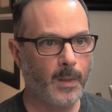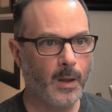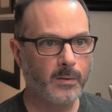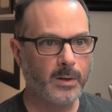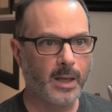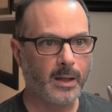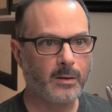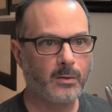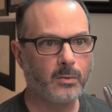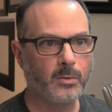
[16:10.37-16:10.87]

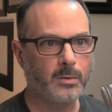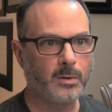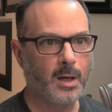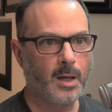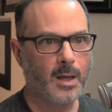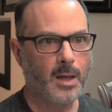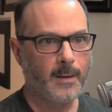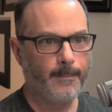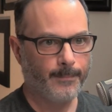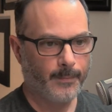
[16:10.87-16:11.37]
Okay, cool.
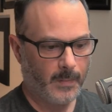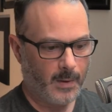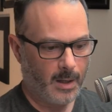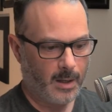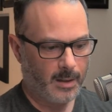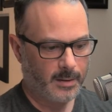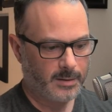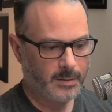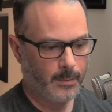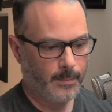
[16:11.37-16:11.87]

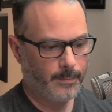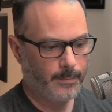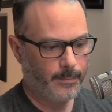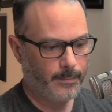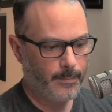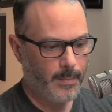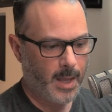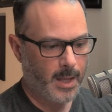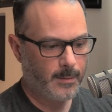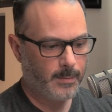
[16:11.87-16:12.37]
Uh, so
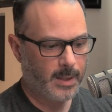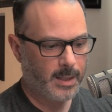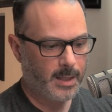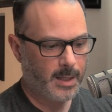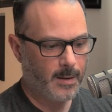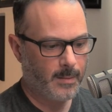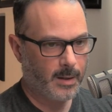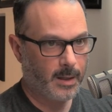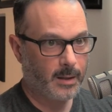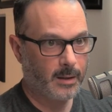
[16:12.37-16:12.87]

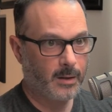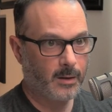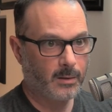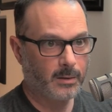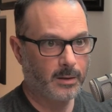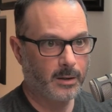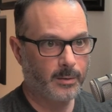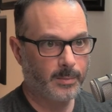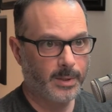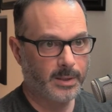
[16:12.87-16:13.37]
maybe I'm going to go
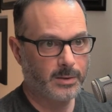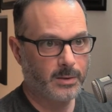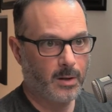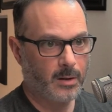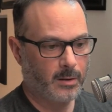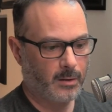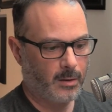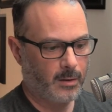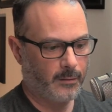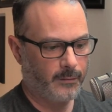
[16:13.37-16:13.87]
a little bit
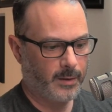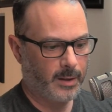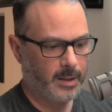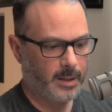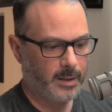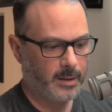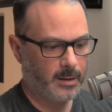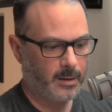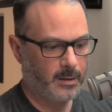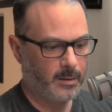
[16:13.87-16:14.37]
darker over
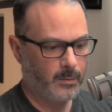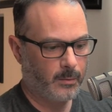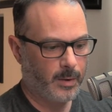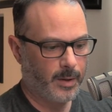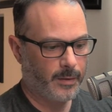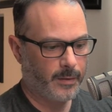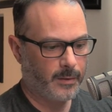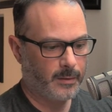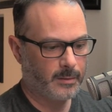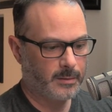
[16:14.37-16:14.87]
here
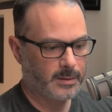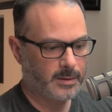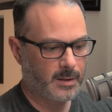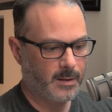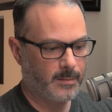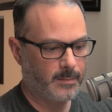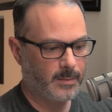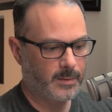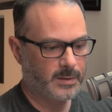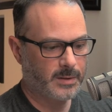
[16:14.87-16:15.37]
with
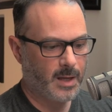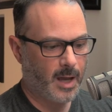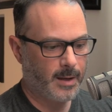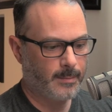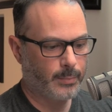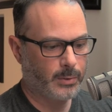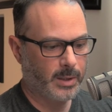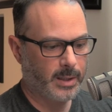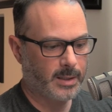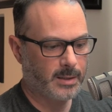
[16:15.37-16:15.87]
some
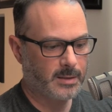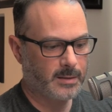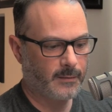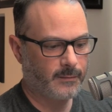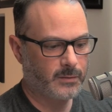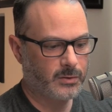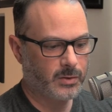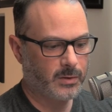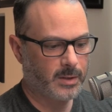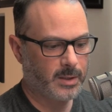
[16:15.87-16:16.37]
side planes
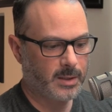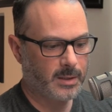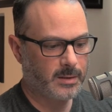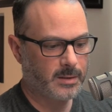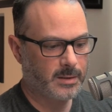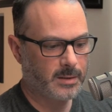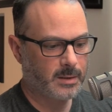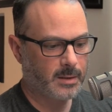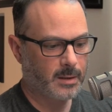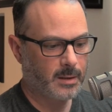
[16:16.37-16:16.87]
of
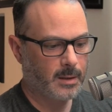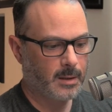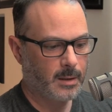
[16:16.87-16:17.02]
trees.